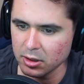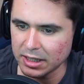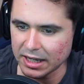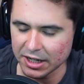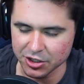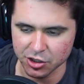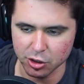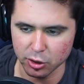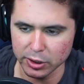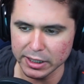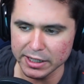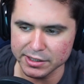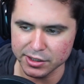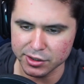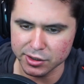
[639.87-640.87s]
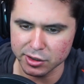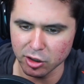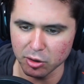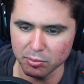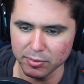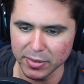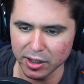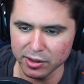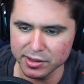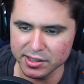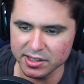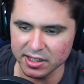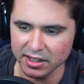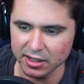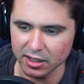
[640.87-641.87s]
As surely as the snow
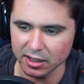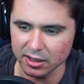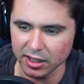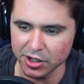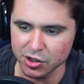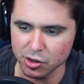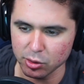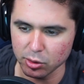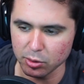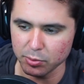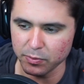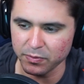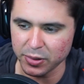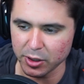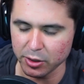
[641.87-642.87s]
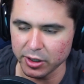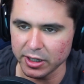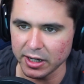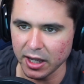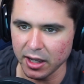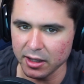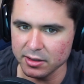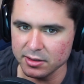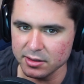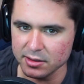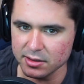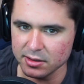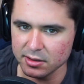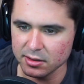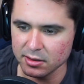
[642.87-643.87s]
melts and the glacial period
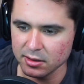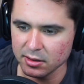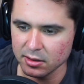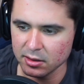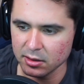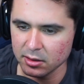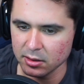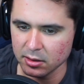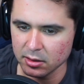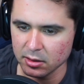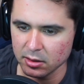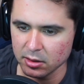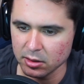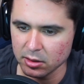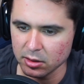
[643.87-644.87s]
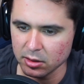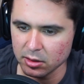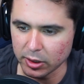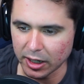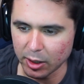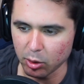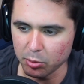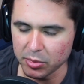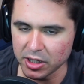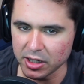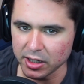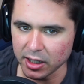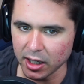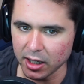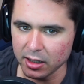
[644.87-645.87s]
ends, you and I will meet
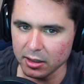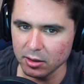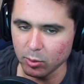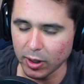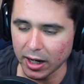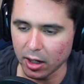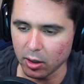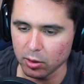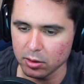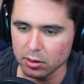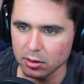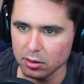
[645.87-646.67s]
again. Wow.